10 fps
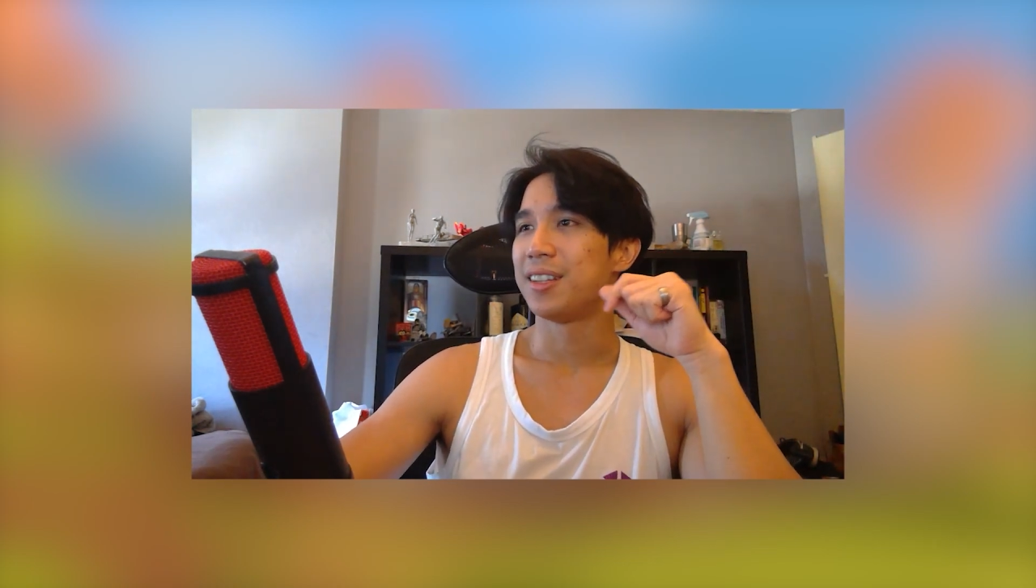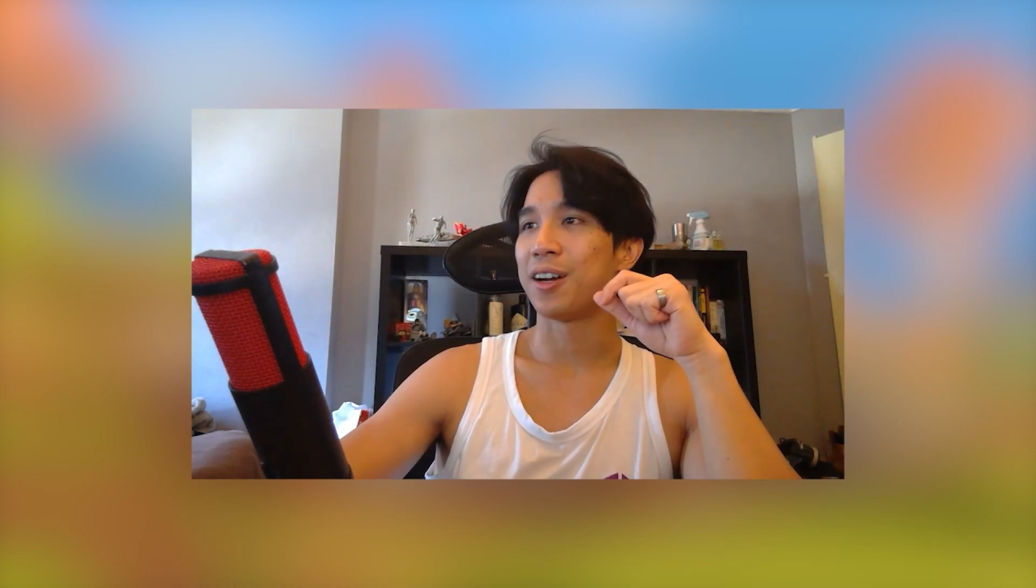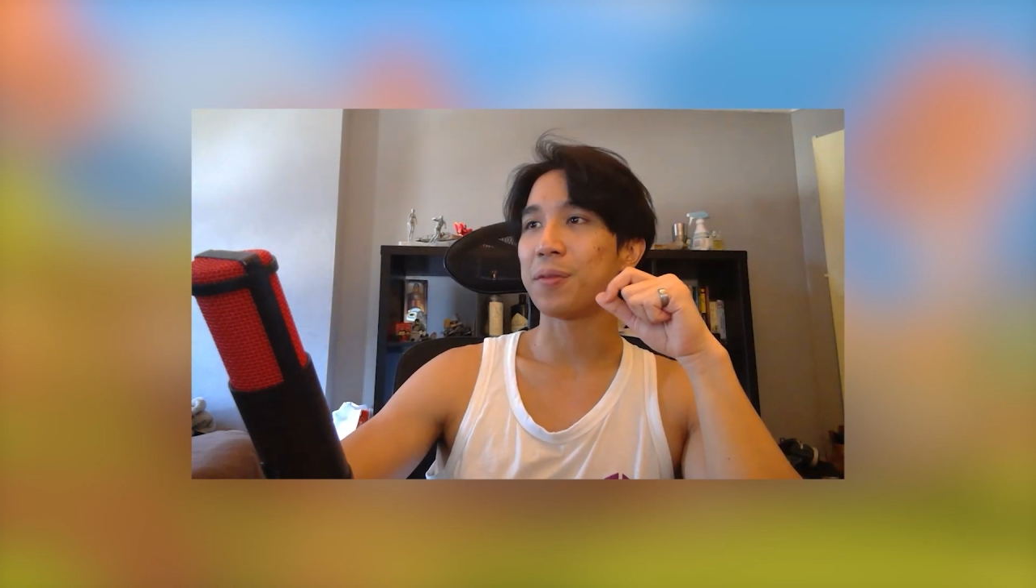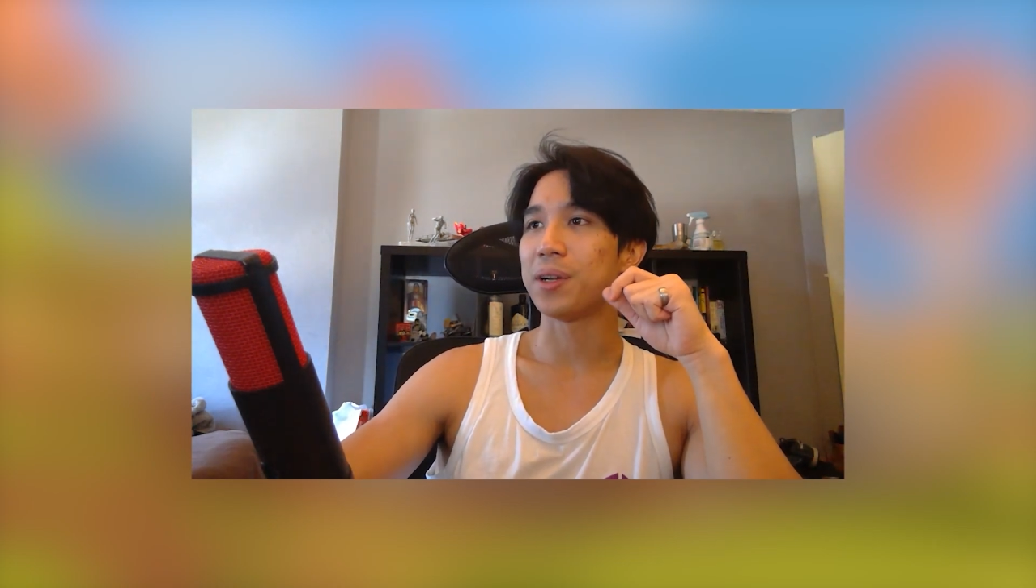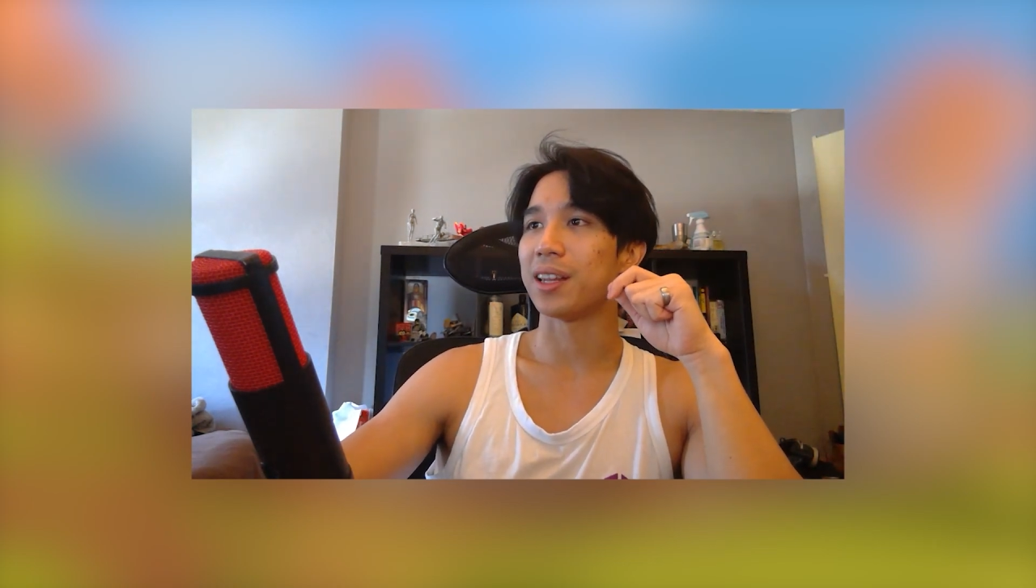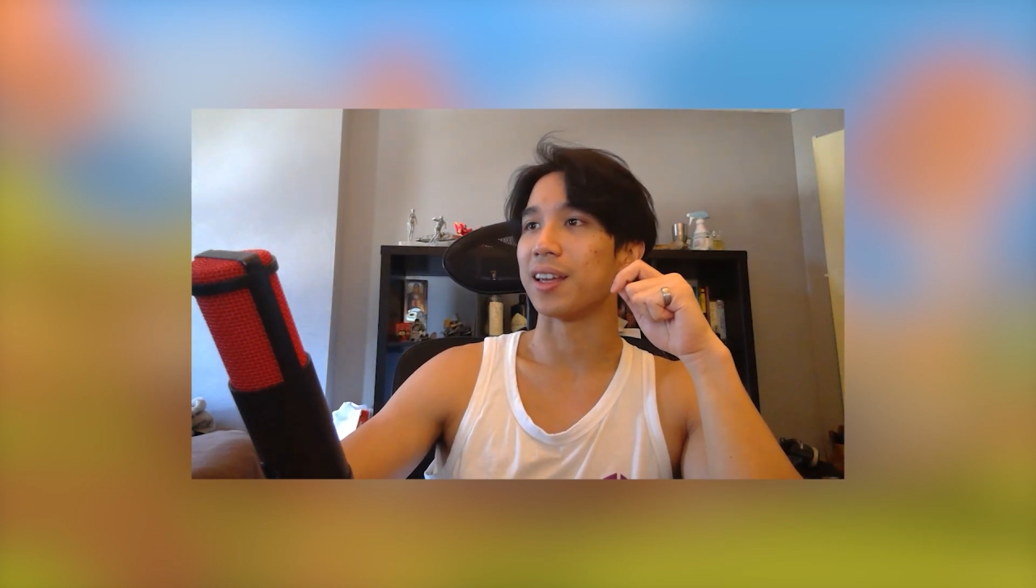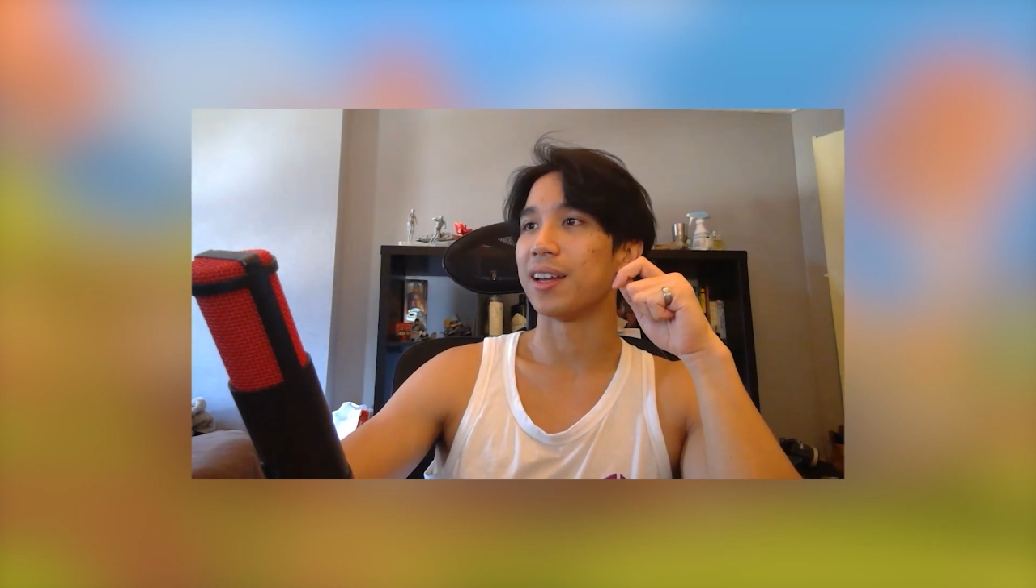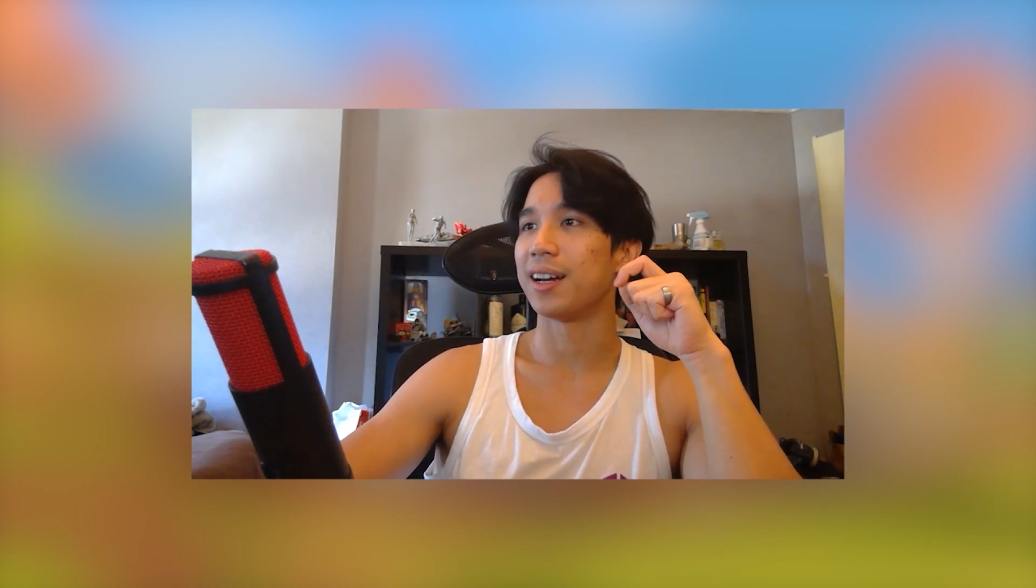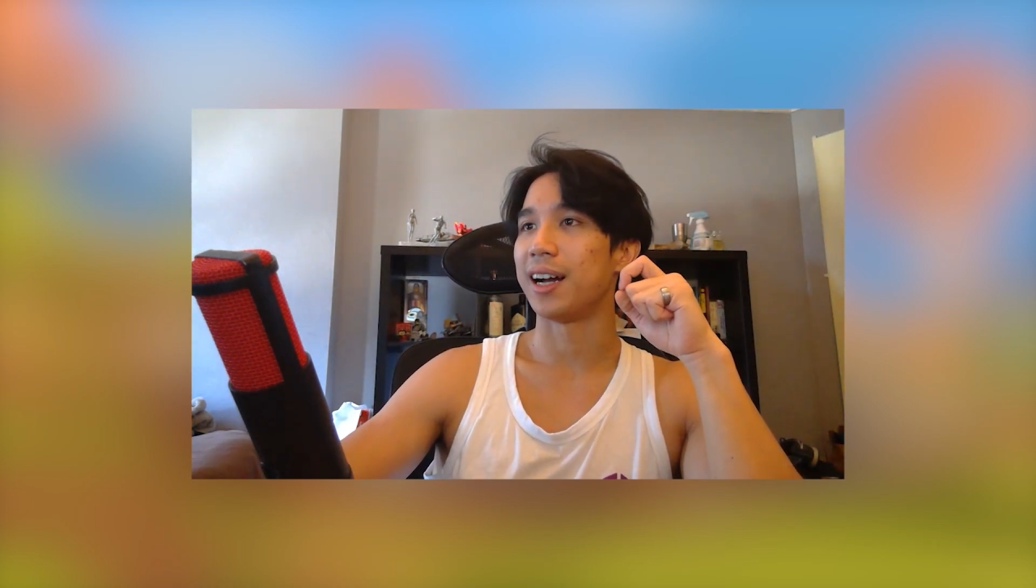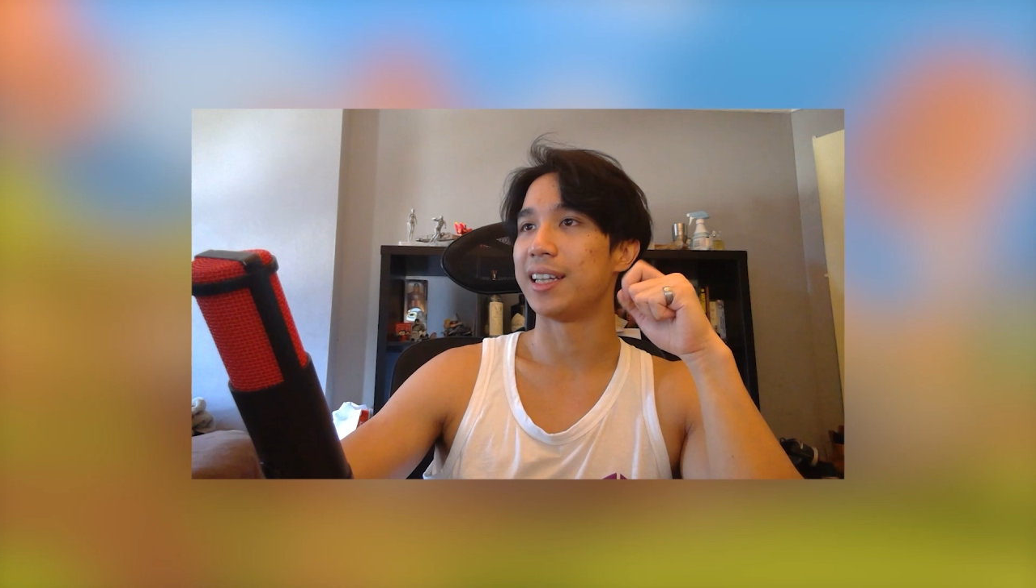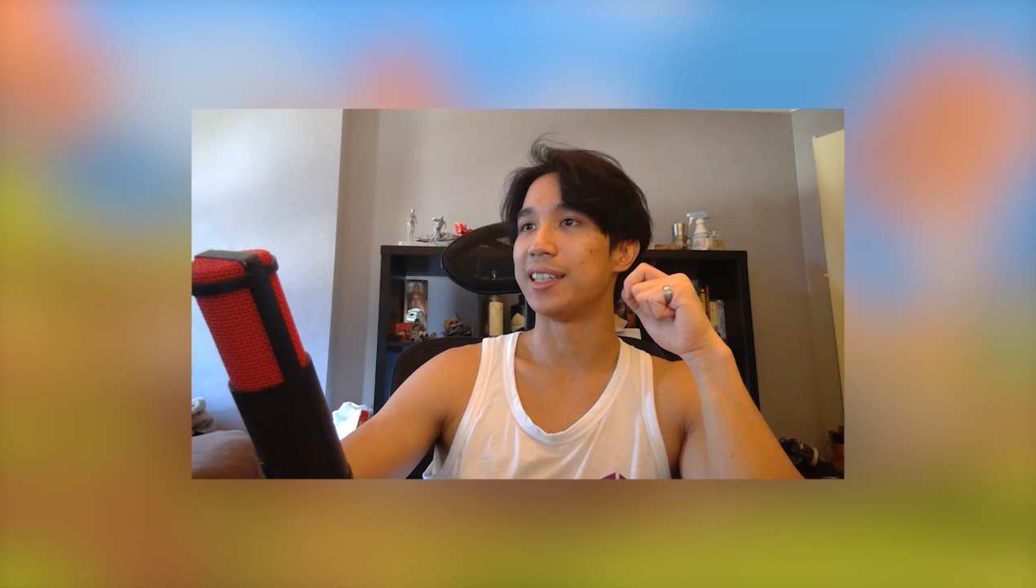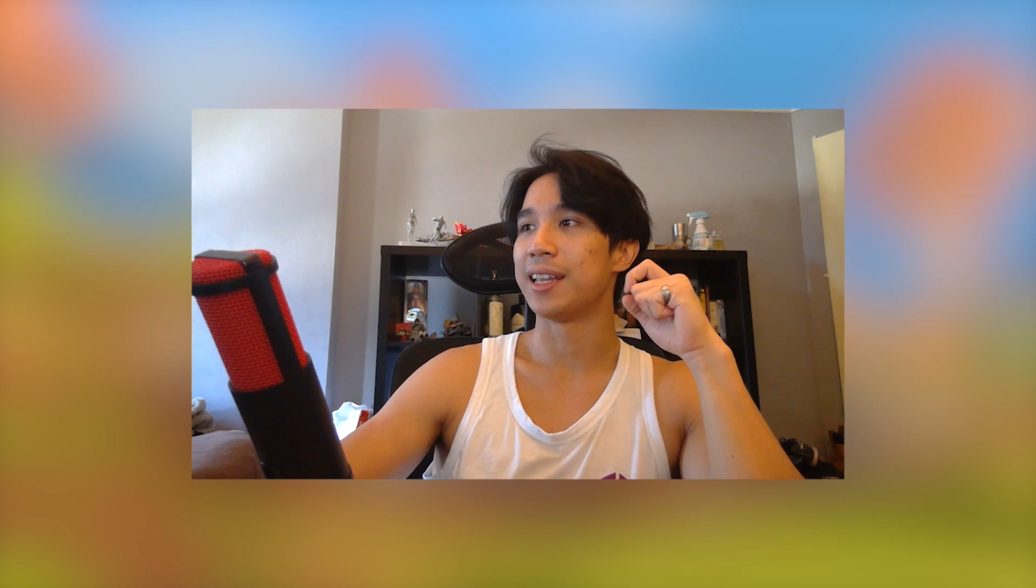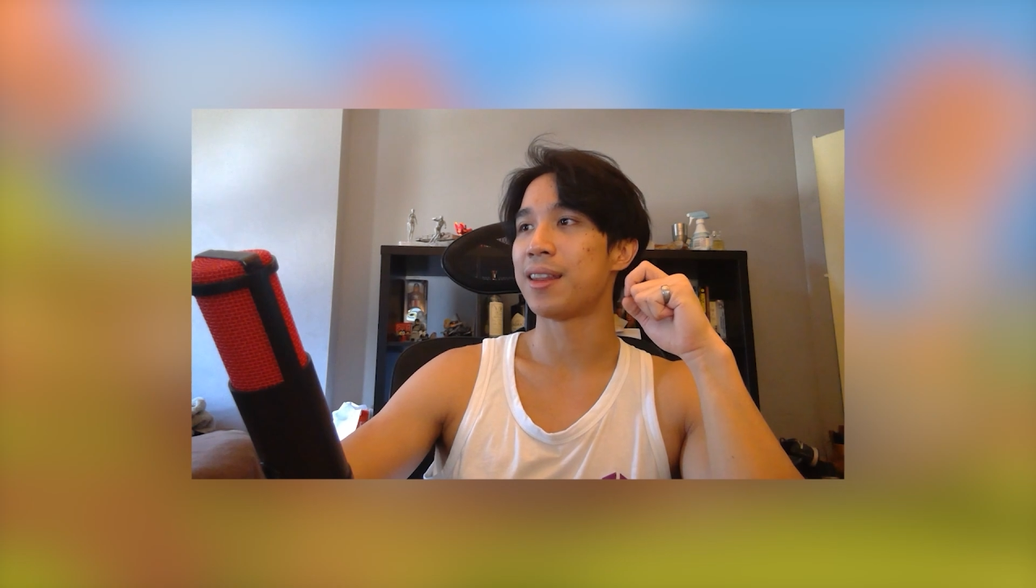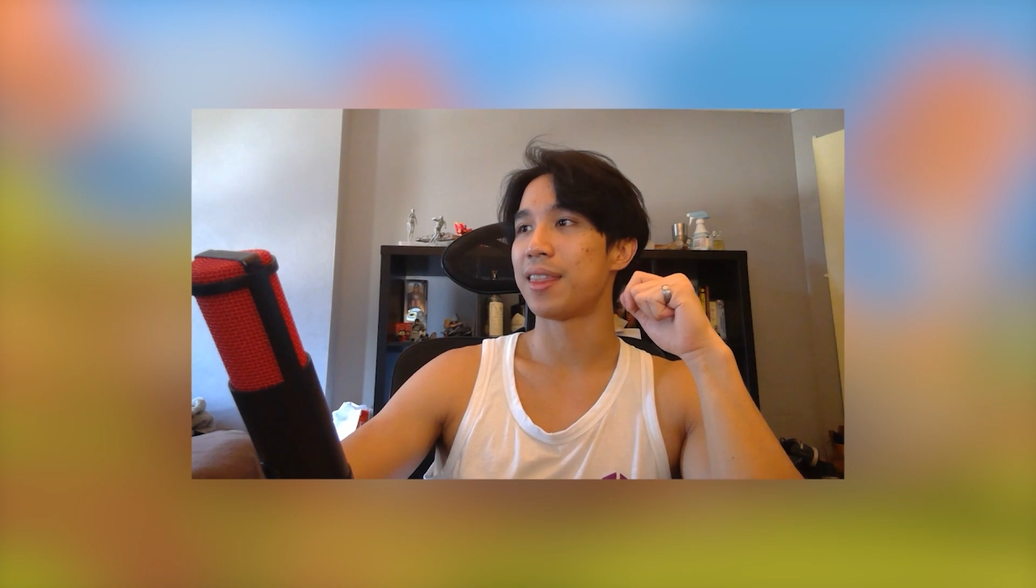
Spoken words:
Not really. I didn't